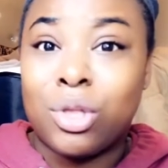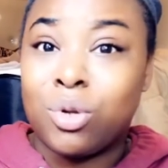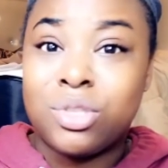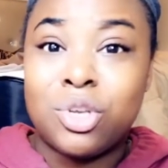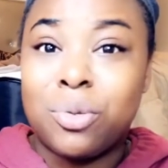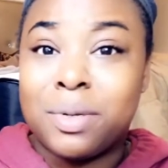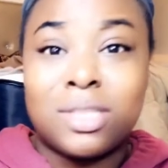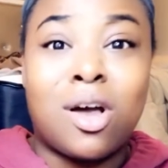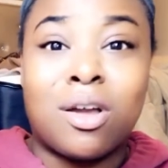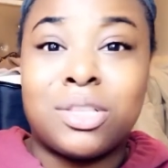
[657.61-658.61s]
YouTube and
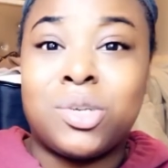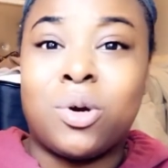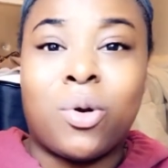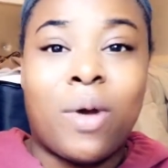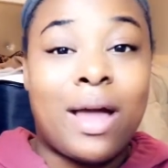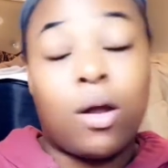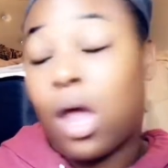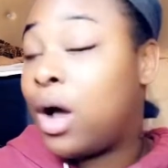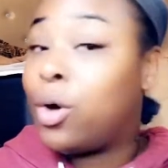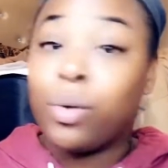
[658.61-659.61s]
talking to a crowd,
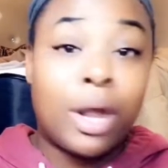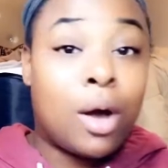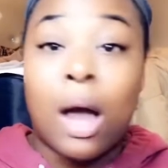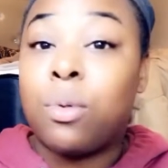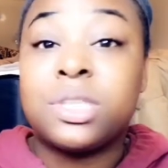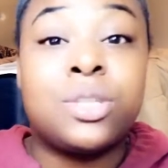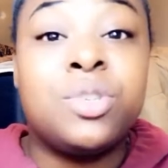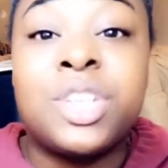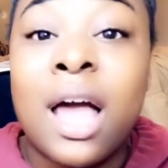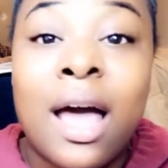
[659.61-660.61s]
oh no, I was too
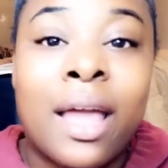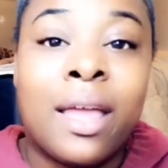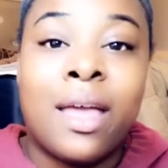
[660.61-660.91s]
shy.